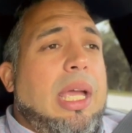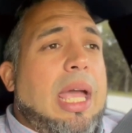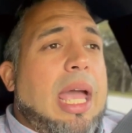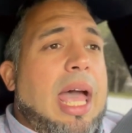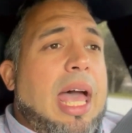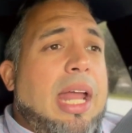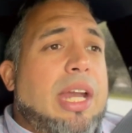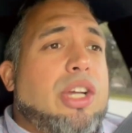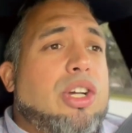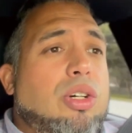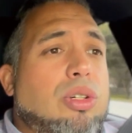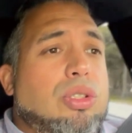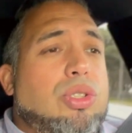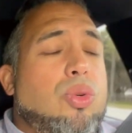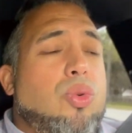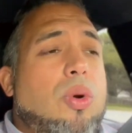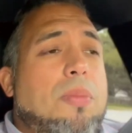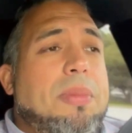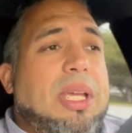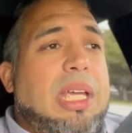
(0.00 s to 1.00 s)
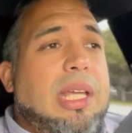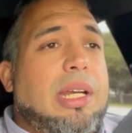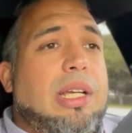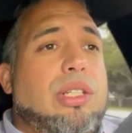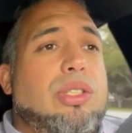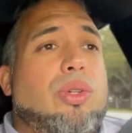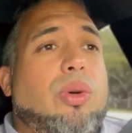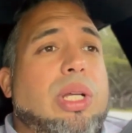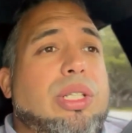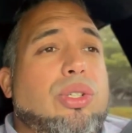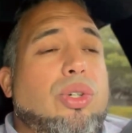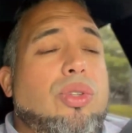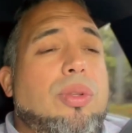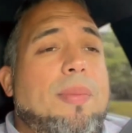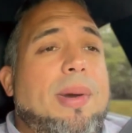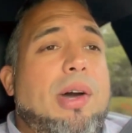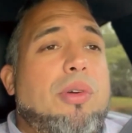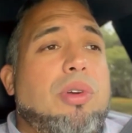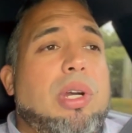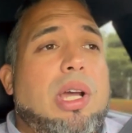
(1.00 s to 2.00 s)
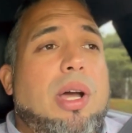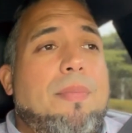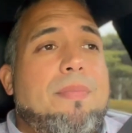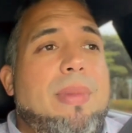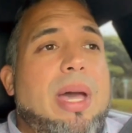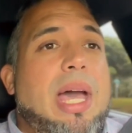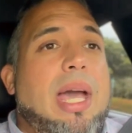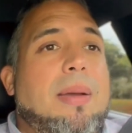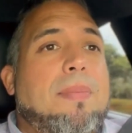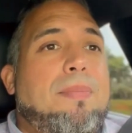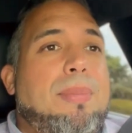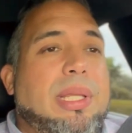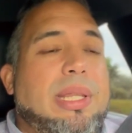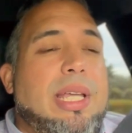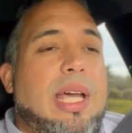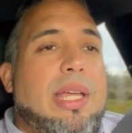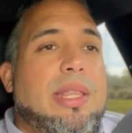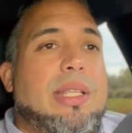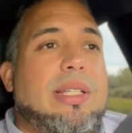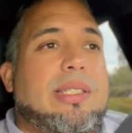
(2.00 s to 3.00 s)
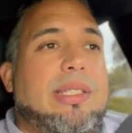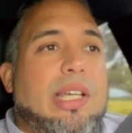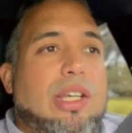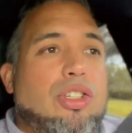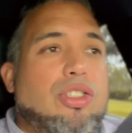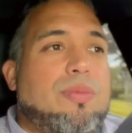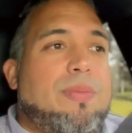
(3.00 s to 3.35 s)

had to go to a meeting, so I told him I would come back, but then the sales